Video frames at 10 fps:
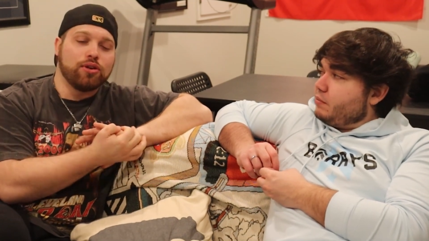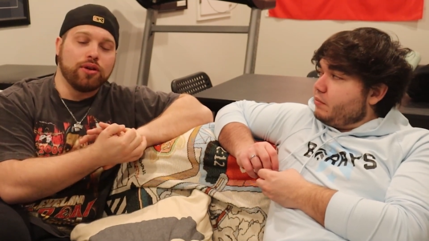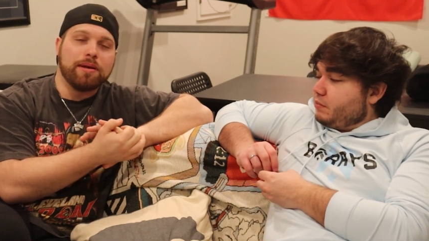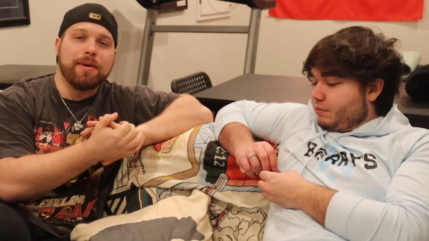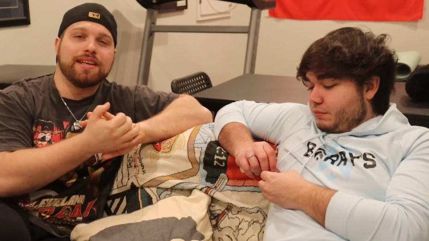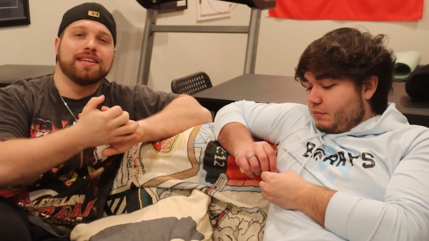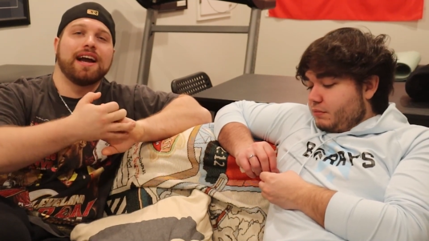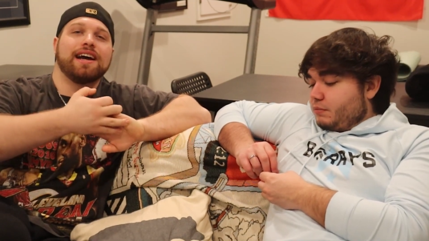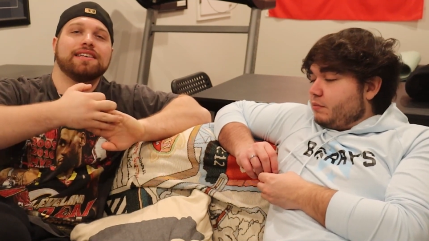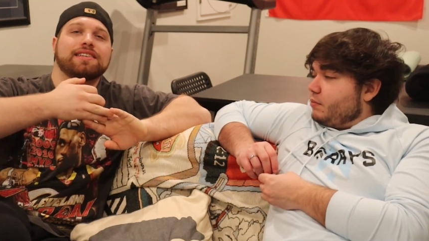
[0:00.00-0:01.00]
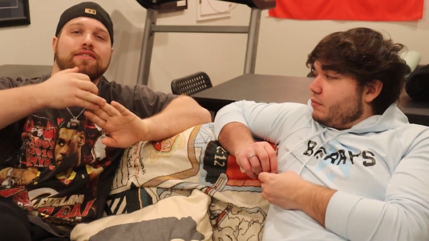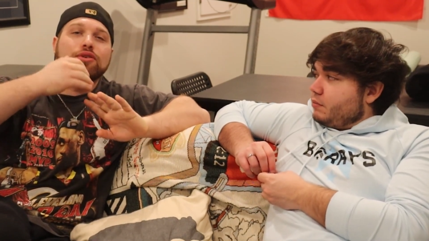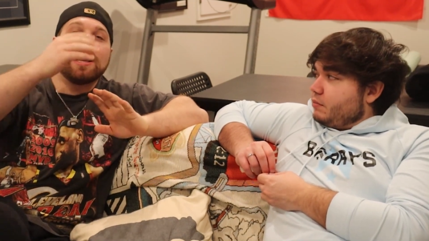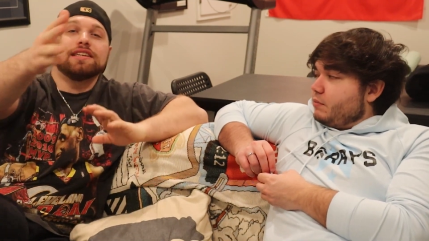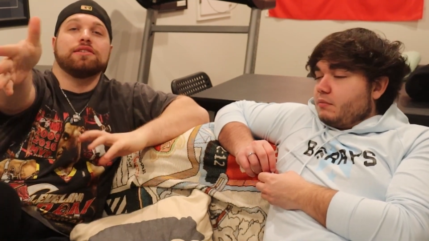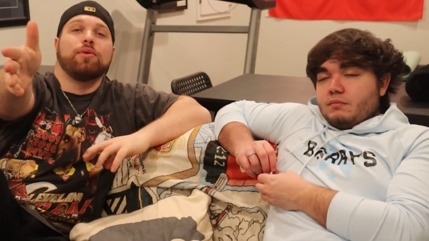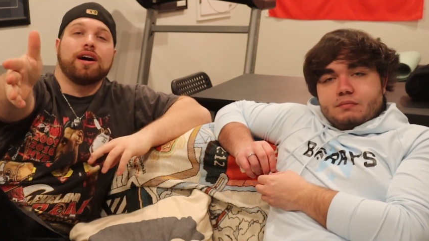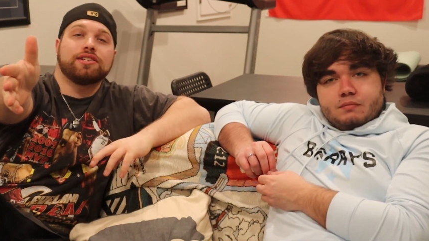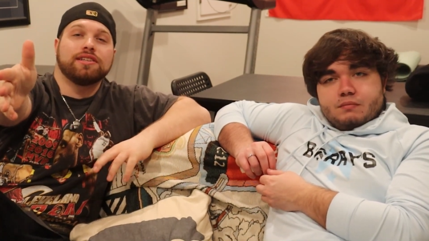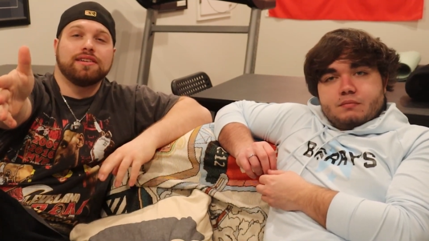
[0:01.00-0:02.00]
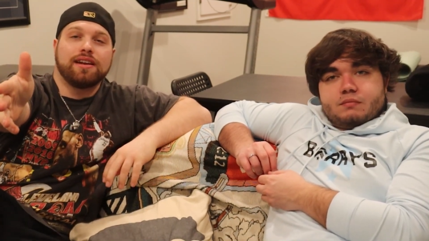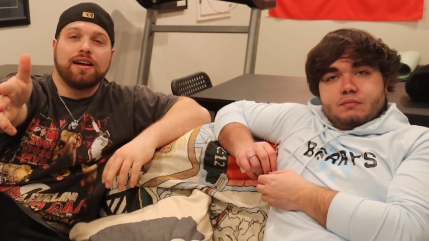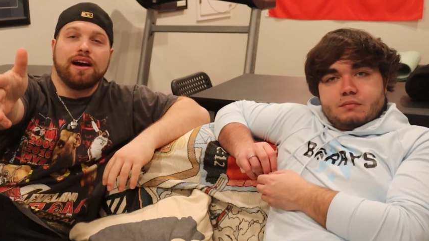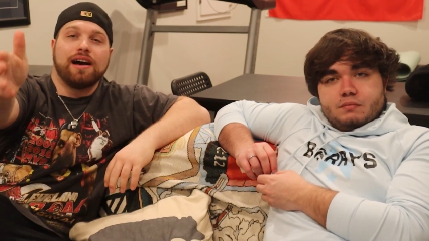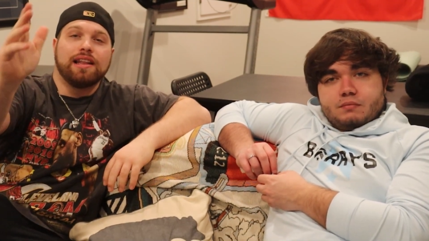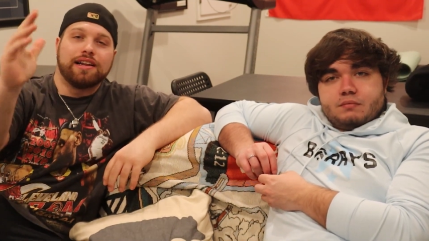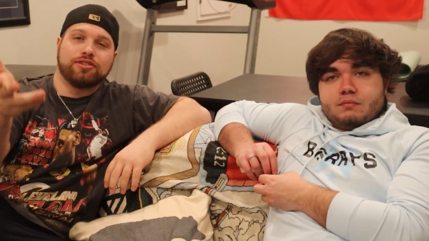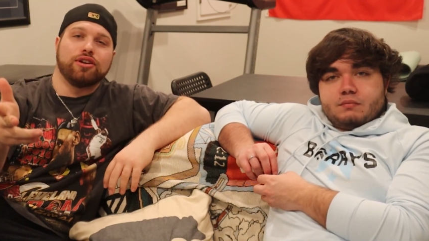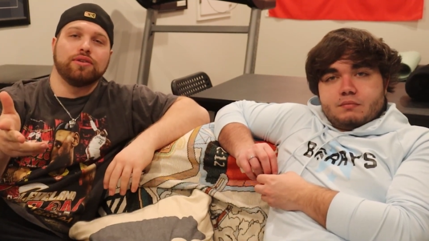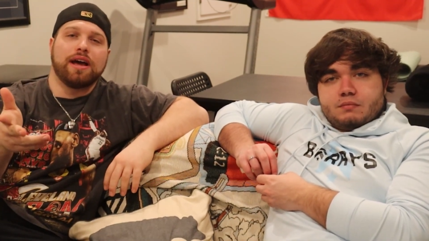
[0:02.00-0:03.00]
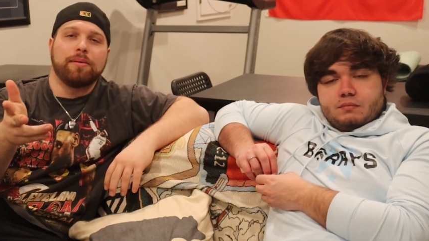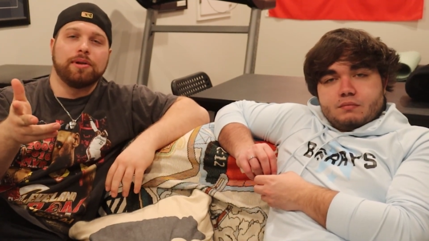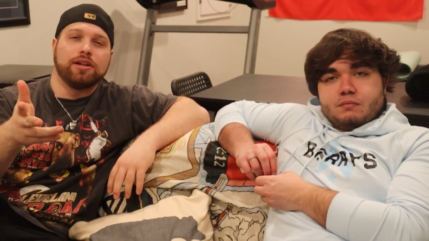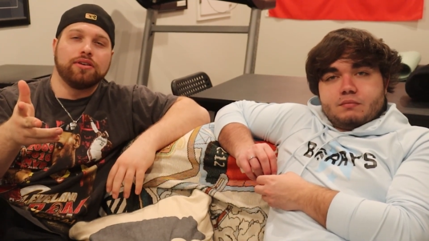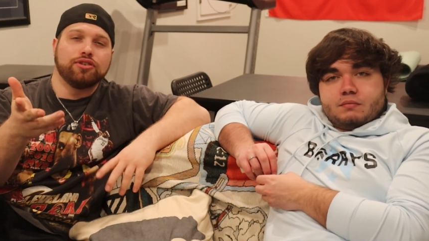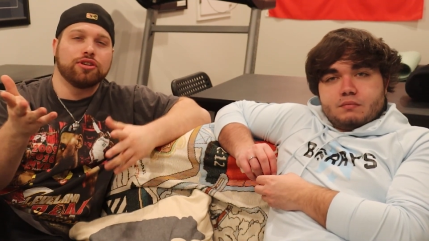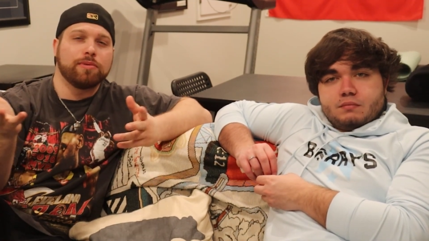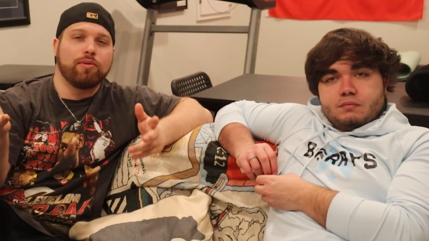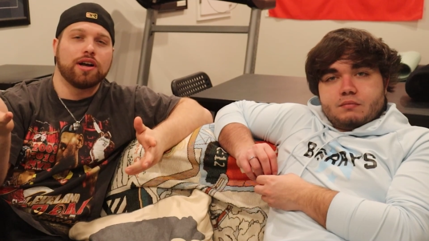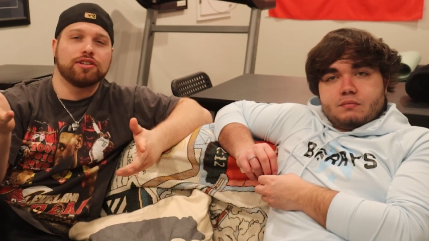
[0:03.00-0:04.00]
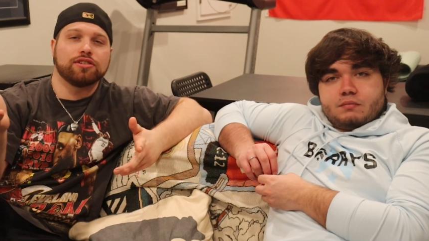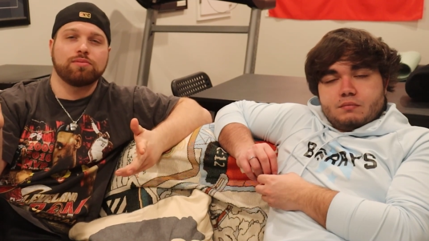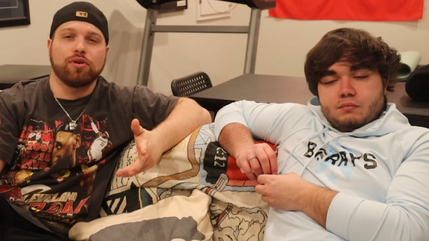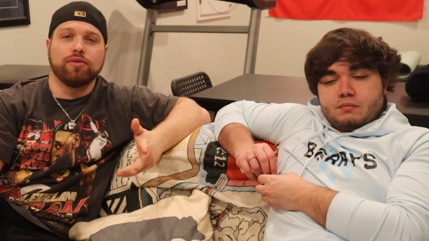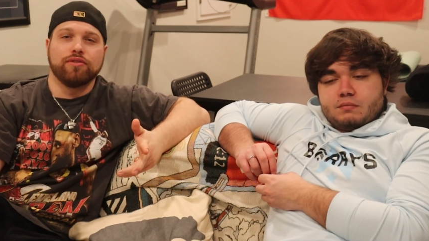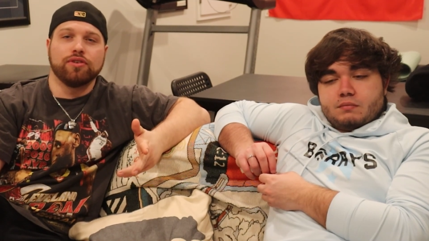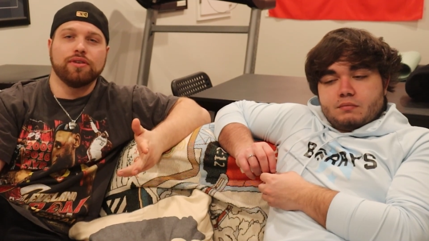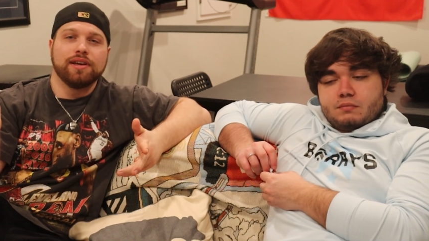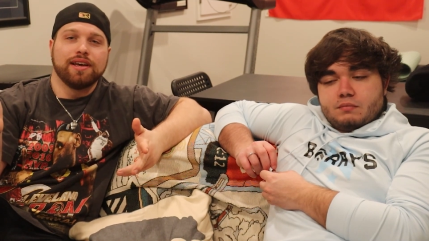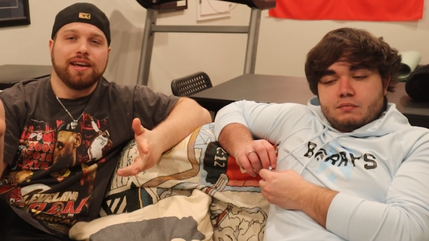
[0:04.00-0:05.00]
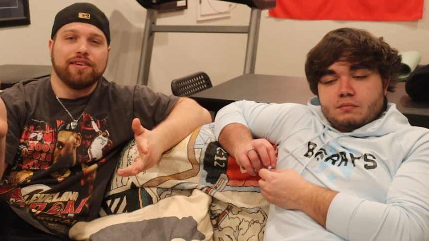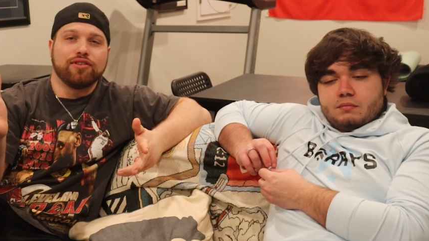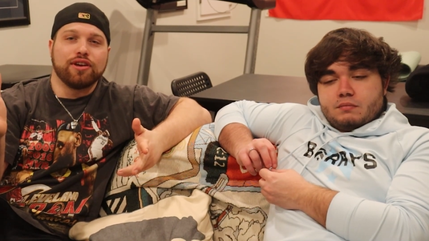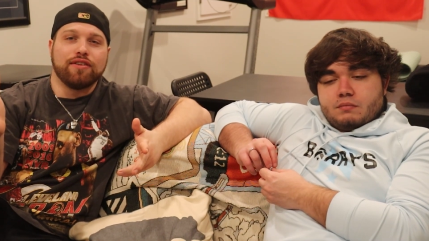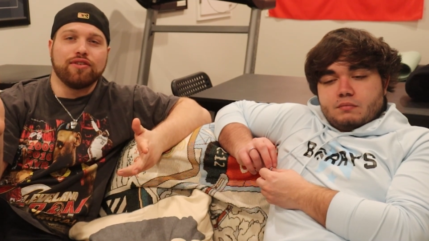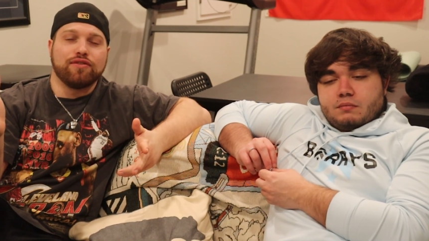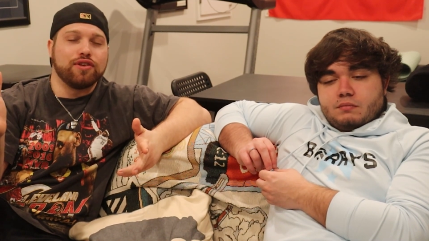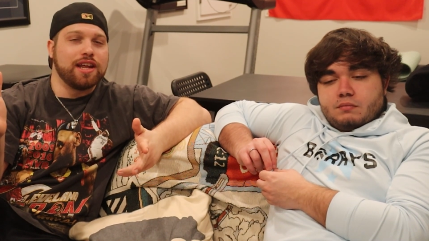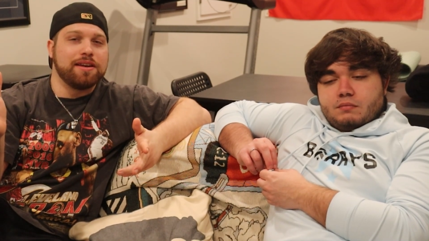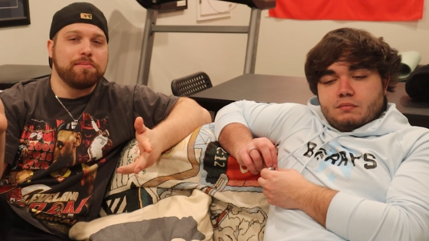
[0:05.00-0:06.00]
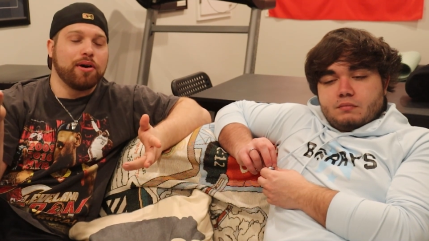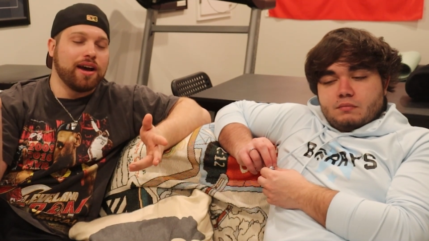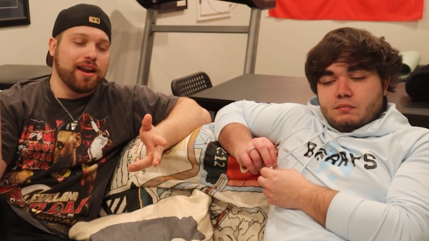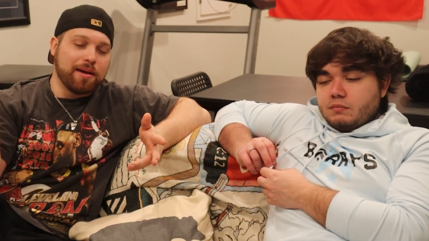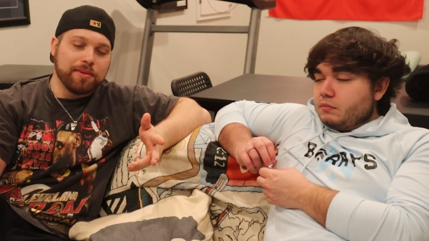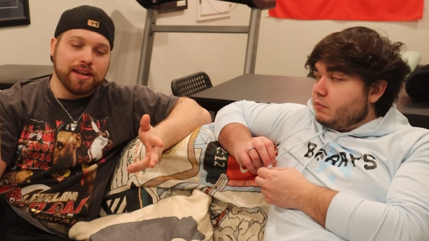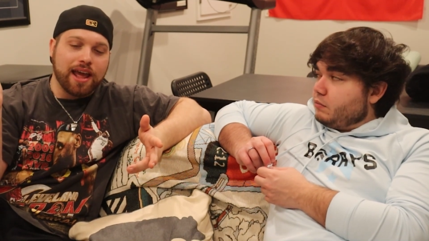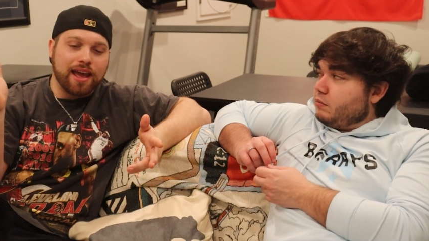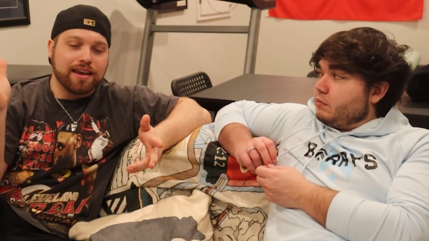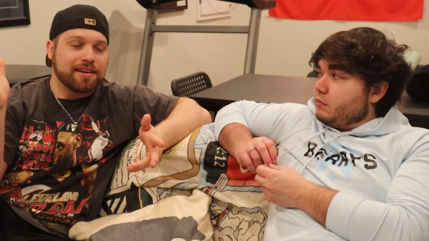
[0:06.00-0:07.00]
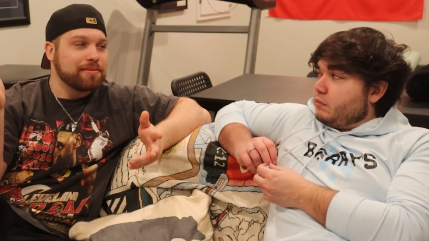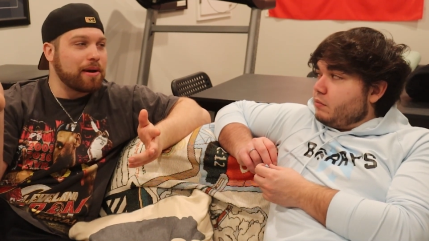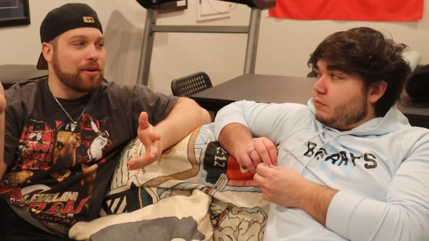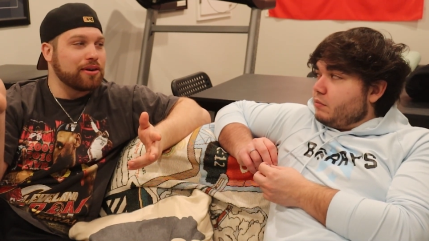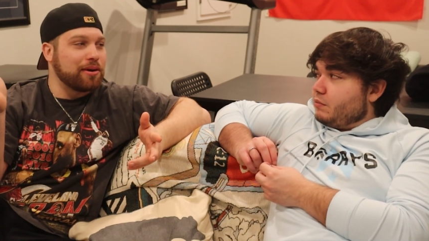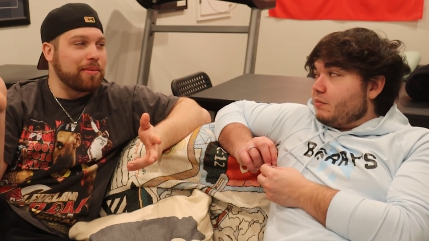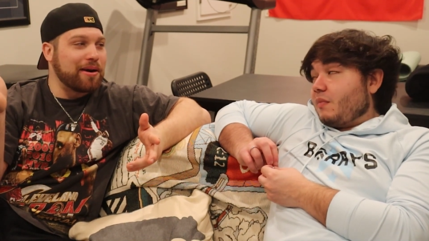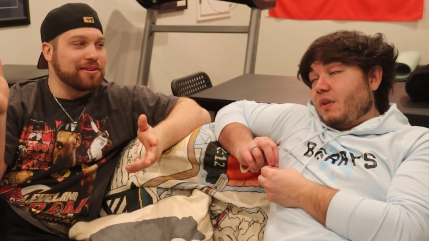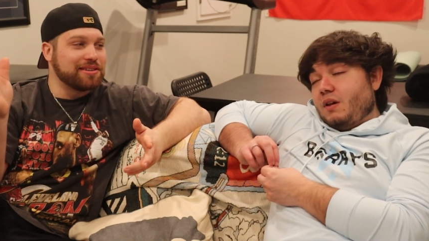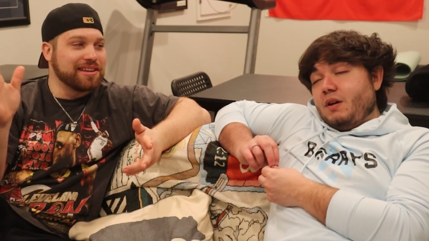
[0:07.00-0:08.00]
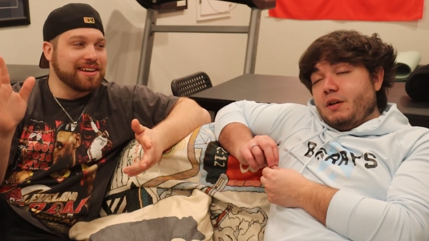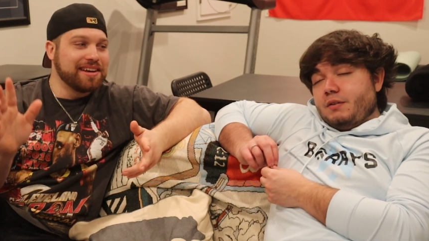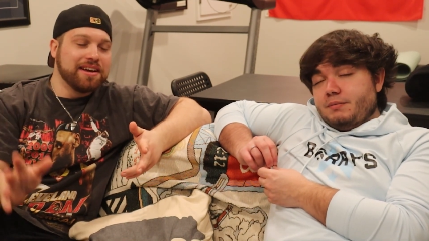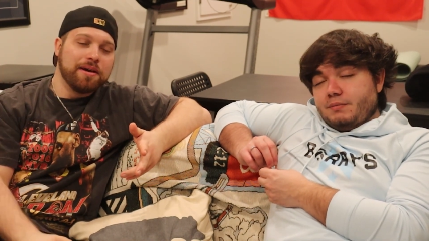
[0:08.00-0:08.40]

Speaker 1: Totally amazing, guys. If you guys did watch it, uh, let us know down below. You shouldn't be watching a spoiler review if, if you didn't, but I mean, hey, power all power to yeah, you. Yeah.